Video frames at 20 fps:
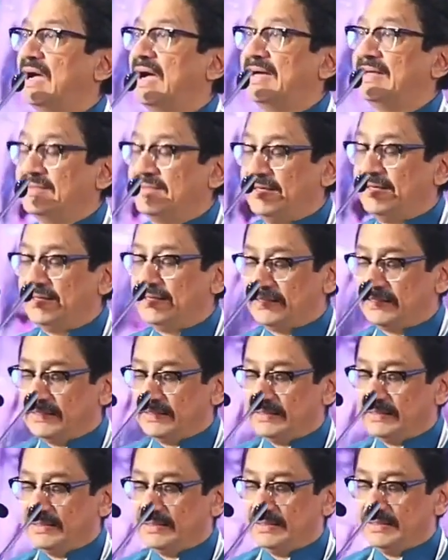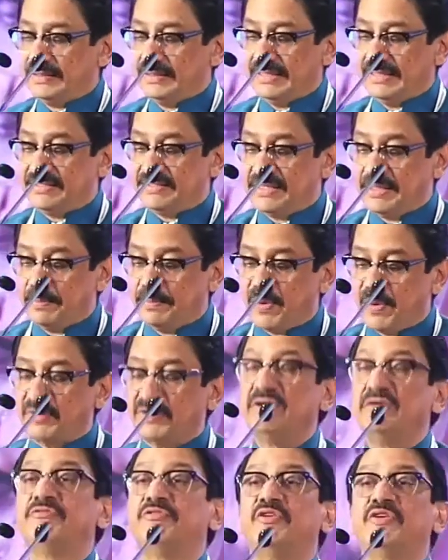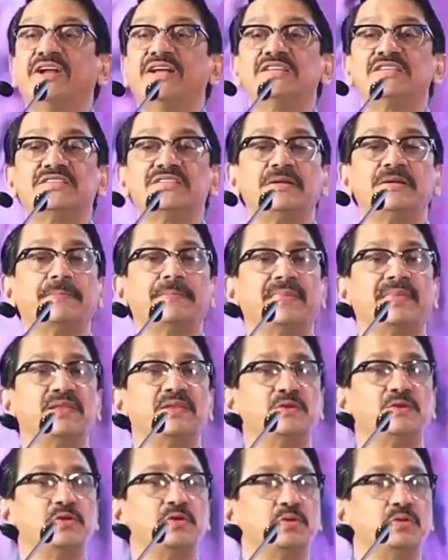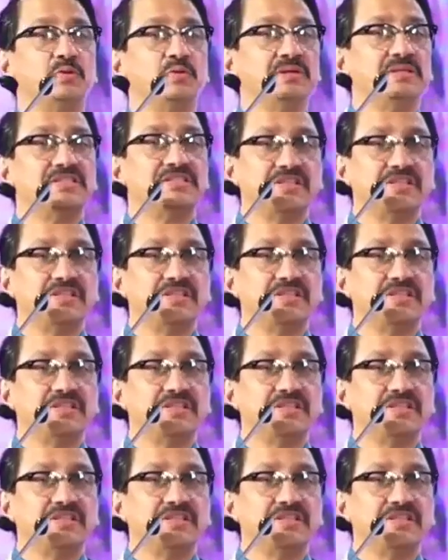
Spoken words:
I think it is important for us to